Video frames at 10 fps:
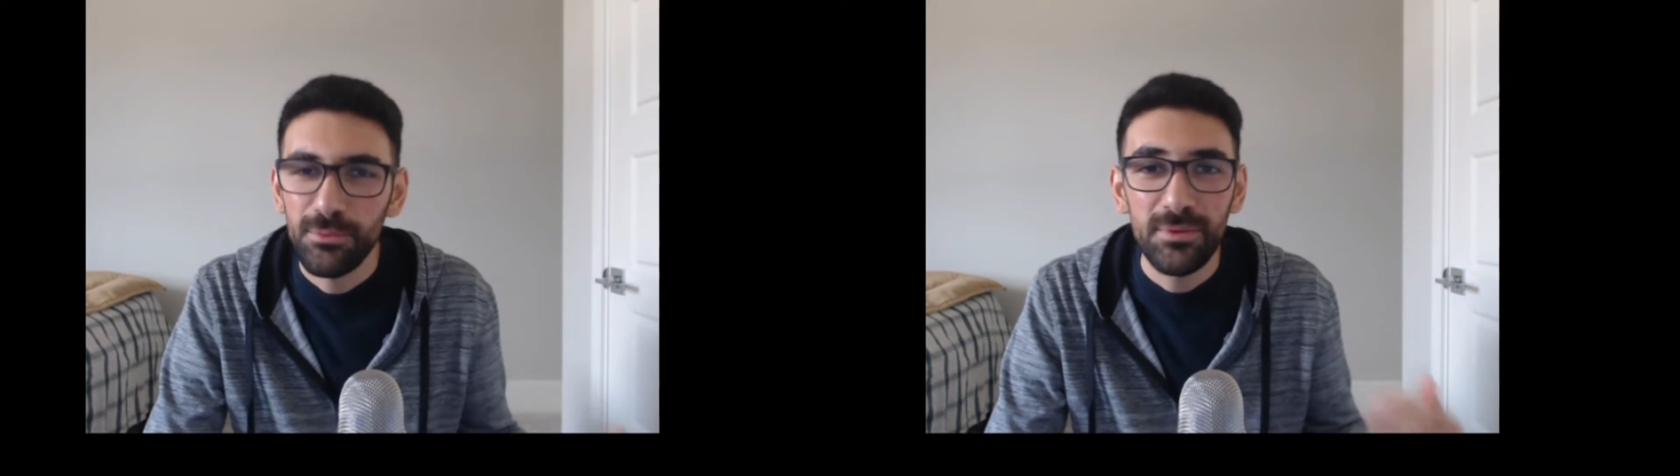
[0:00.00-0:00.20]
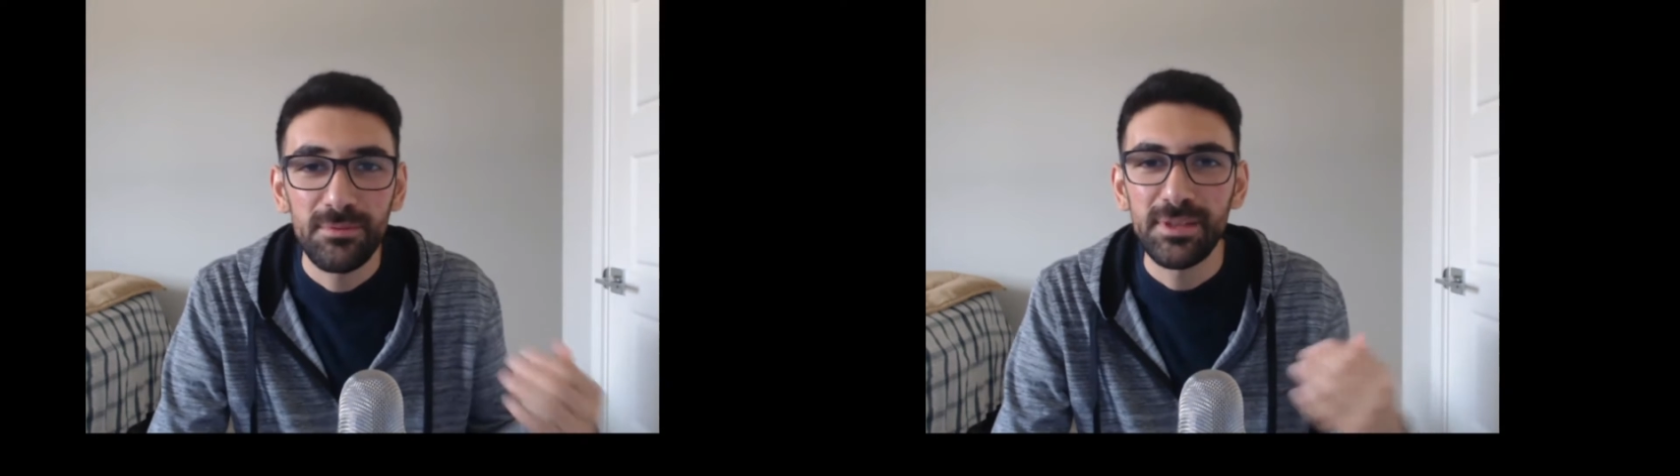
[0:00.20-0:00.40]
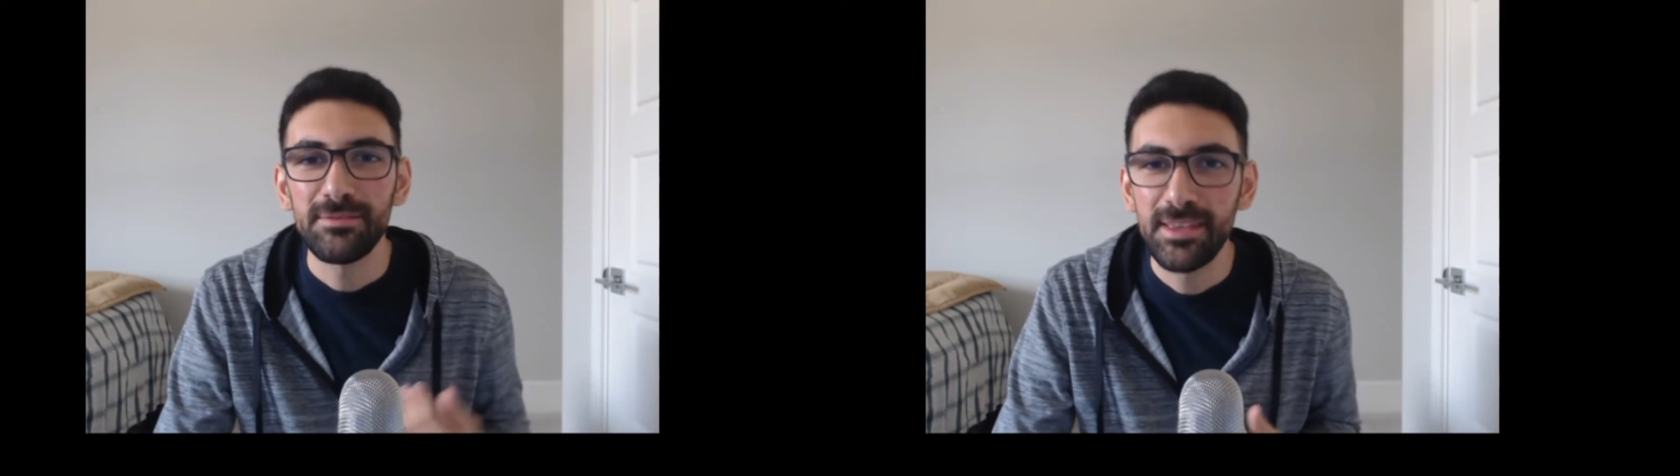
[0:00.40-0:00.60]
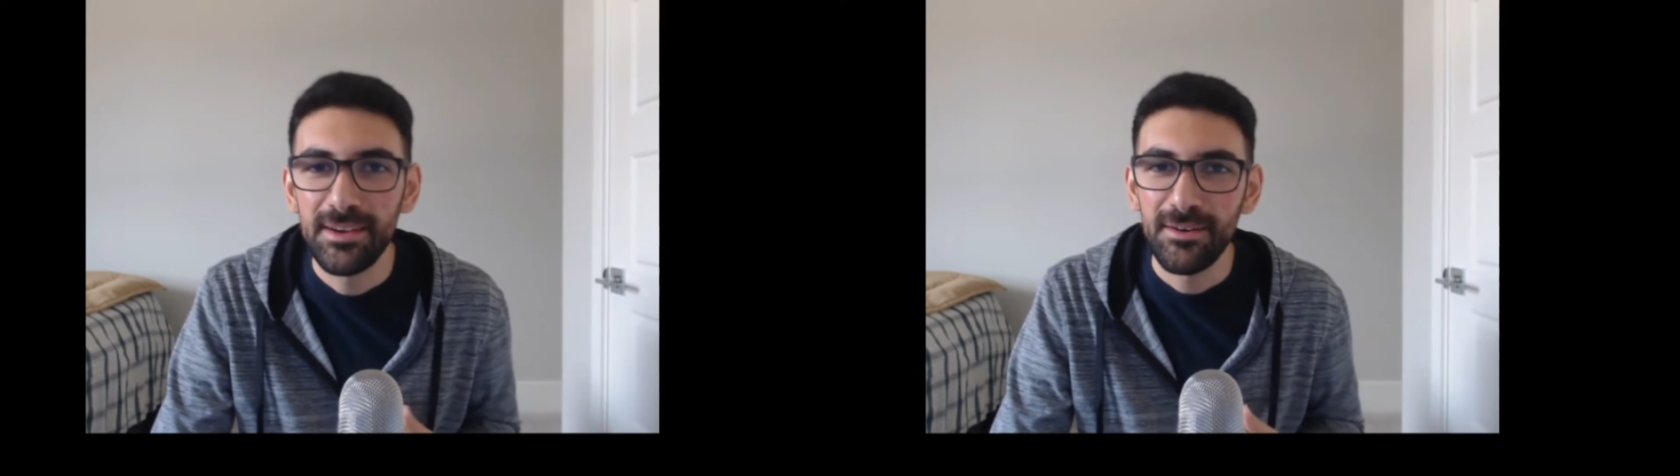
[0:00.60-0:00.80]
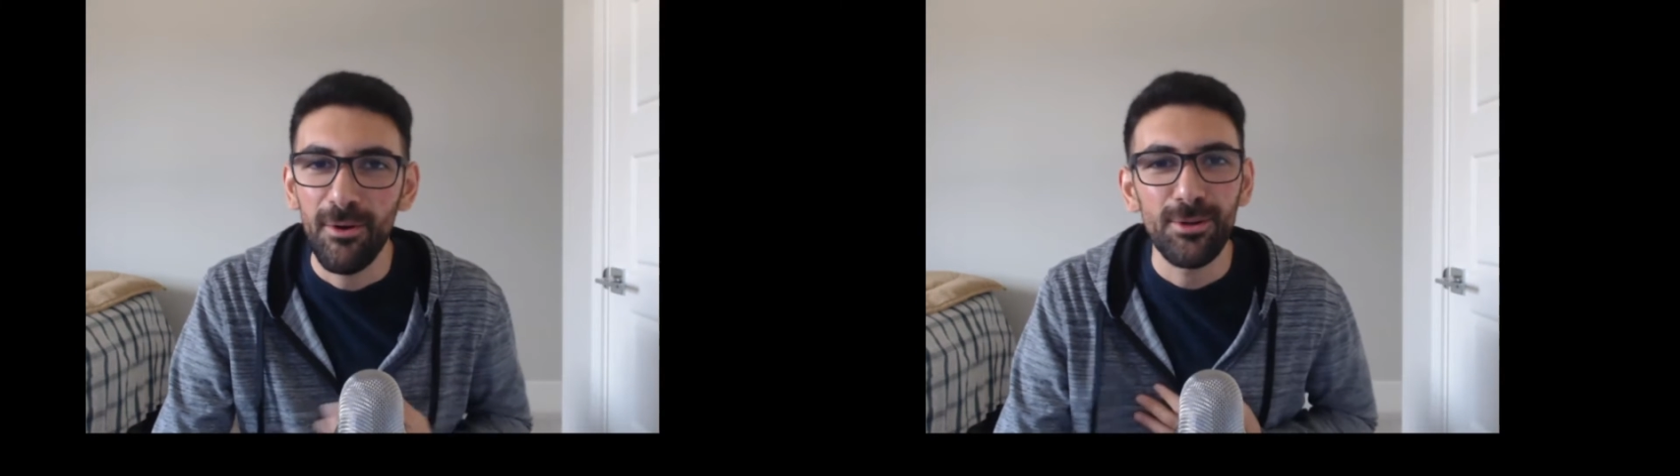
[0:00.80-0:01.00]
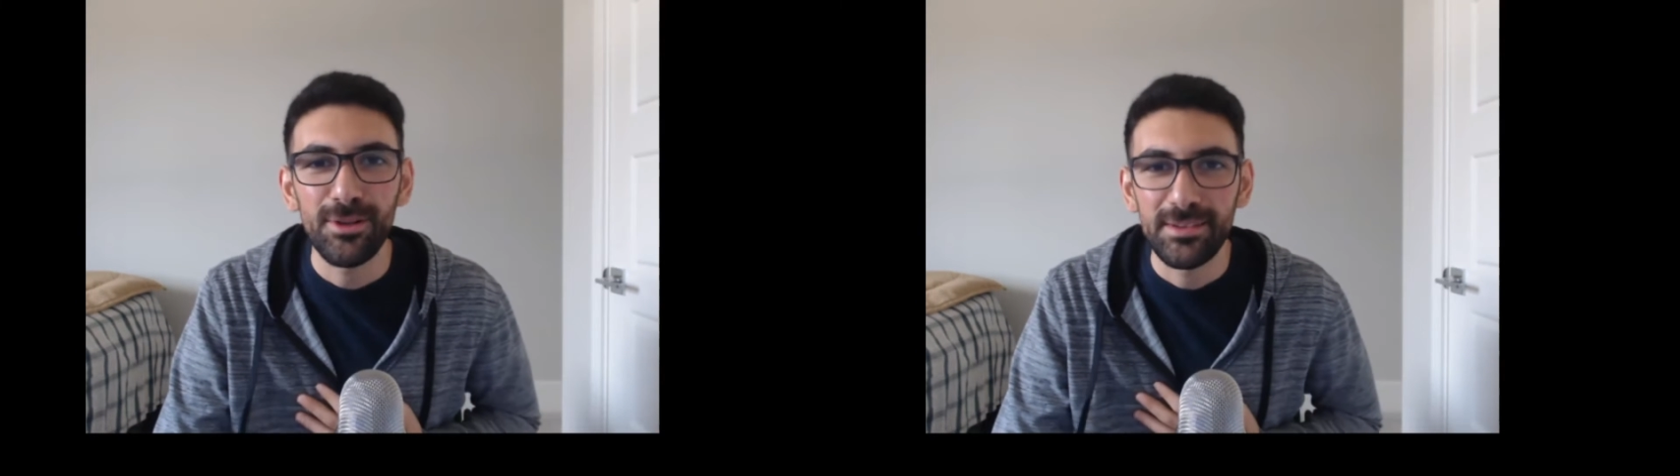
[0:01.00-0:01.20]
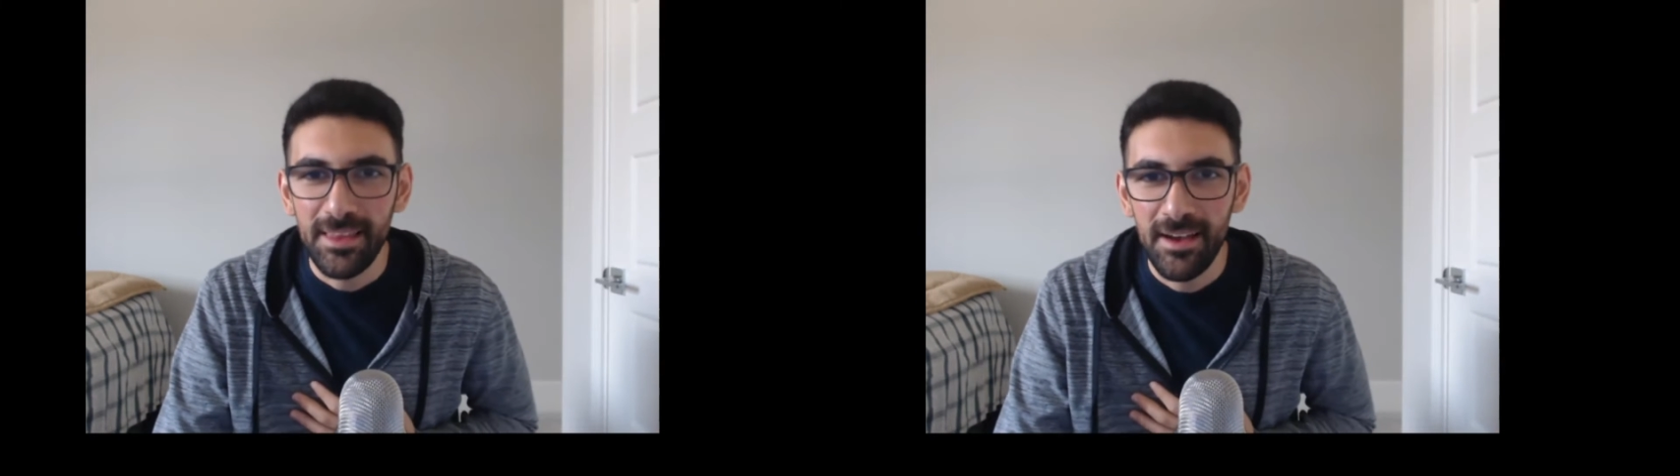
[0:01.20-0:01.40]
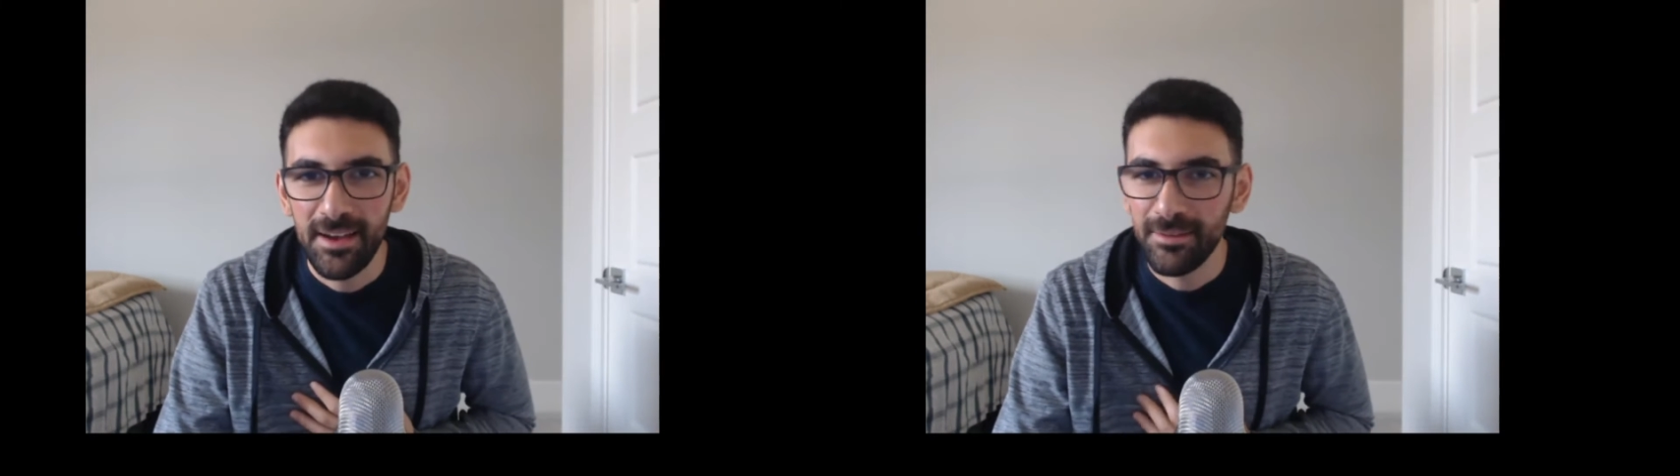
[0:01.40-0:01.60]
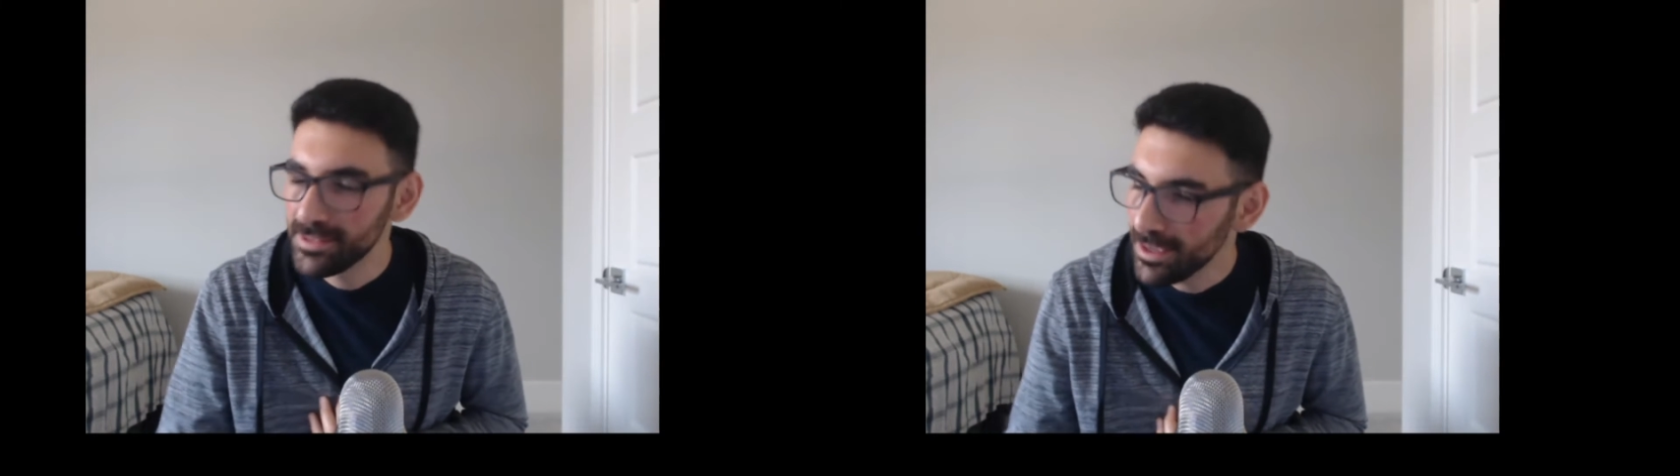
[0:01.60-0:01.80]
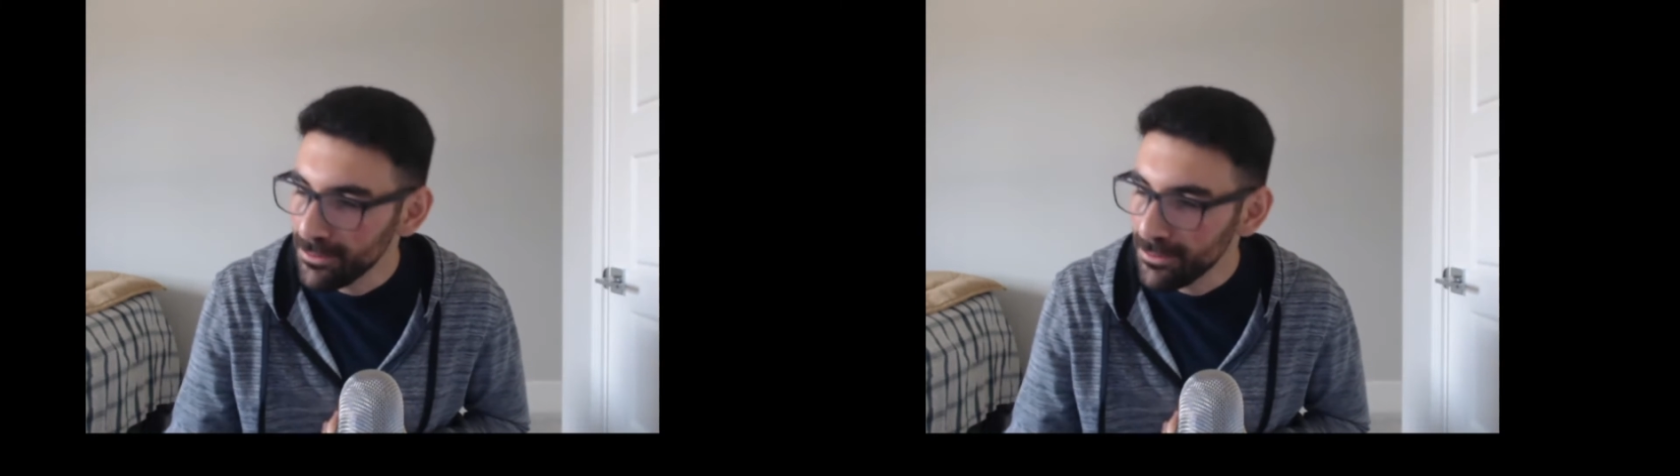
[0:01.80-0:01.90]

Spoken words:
We've lived here all our lives and